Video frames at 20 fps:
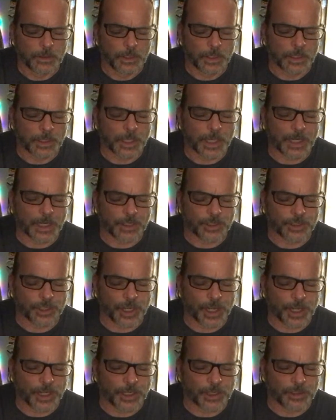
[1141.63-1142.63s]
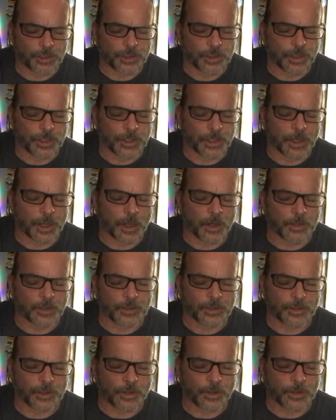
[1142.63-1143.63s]
a lot of change and
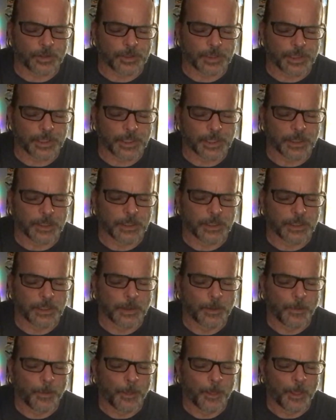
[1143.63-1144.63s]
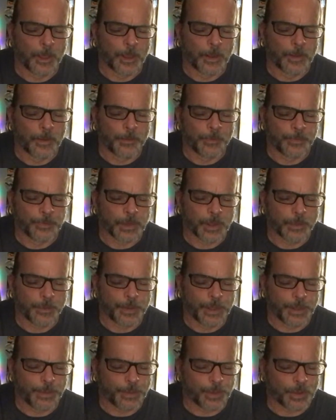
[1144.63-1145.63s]
uncertainty.
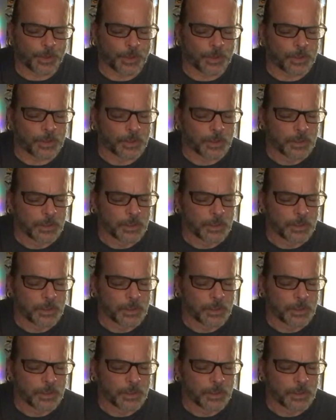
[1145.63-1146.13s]
People